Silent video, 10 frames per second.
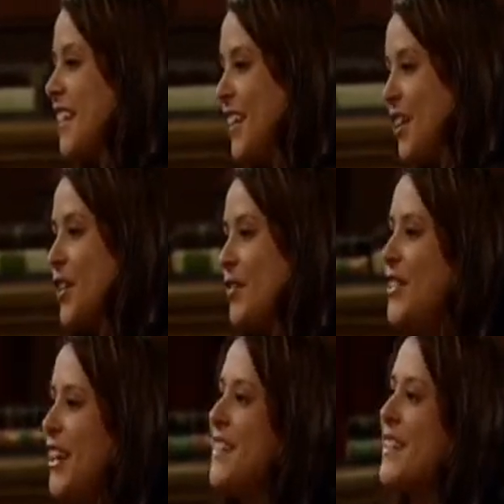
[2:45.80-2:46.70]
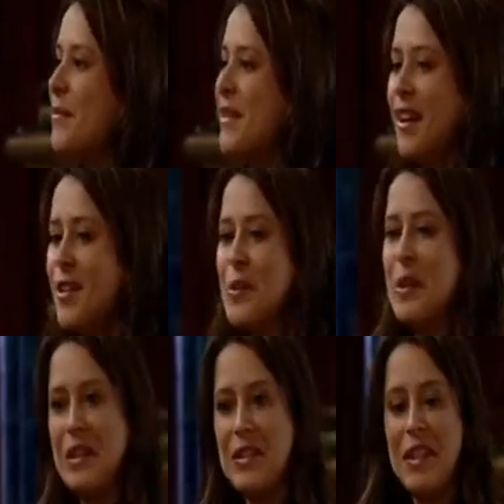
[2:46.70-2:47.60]
he could have done something else
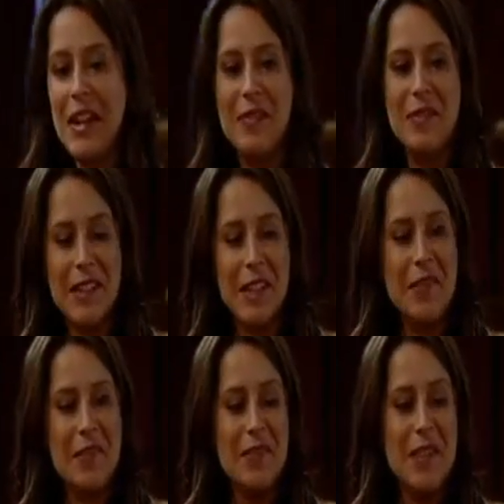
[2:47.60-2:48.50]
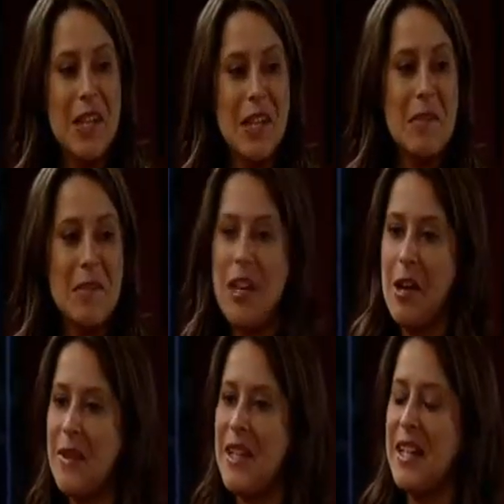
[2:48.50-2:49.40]
with his life instead of
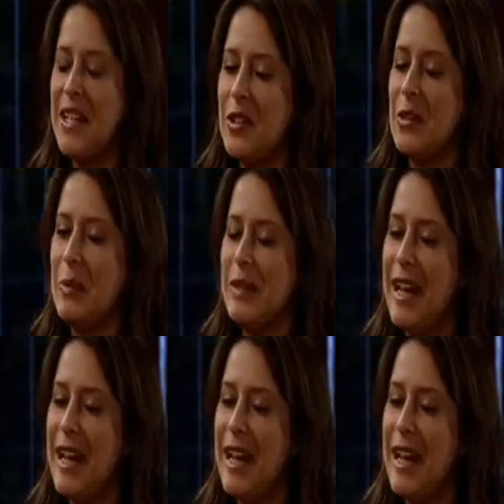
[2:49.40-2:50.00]
becoming a killer. But